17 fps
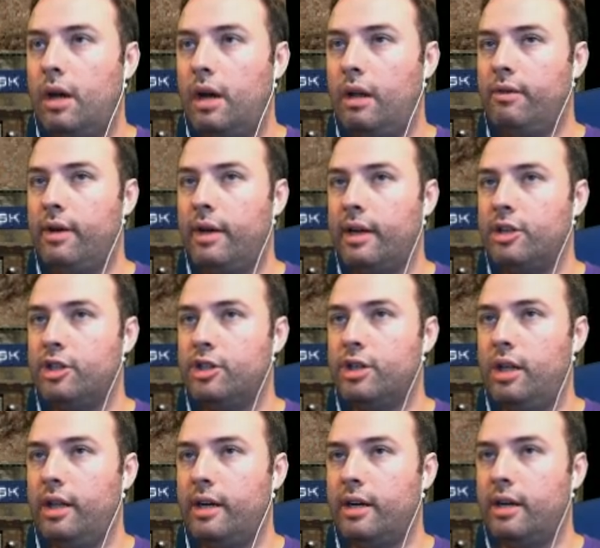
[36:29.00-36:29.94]
I love that I can just
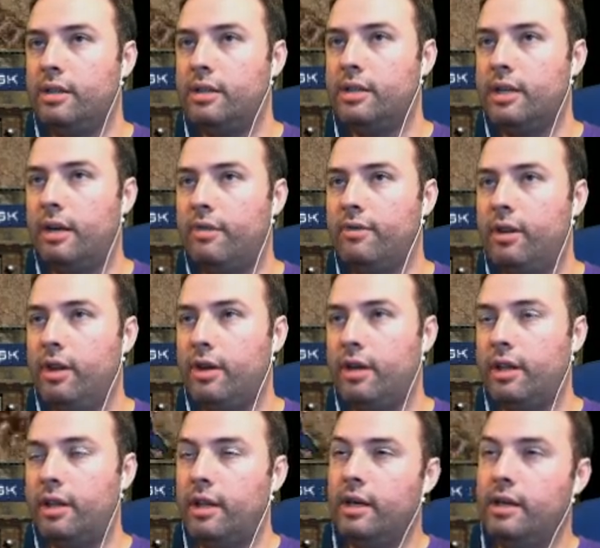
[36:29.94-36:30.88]
click on stuff and look
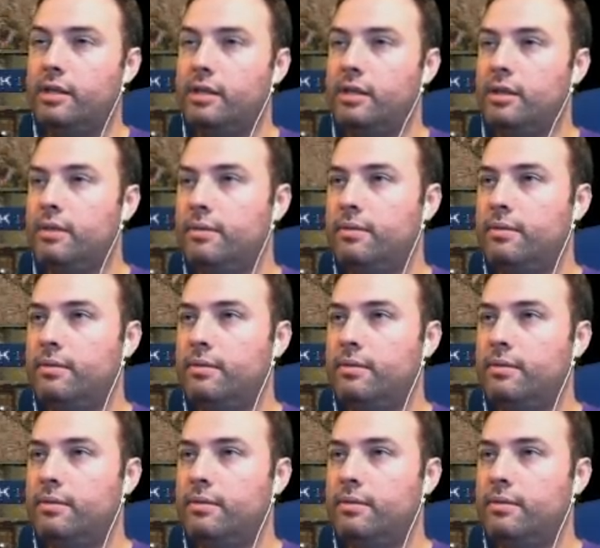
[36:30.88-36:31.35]
at things.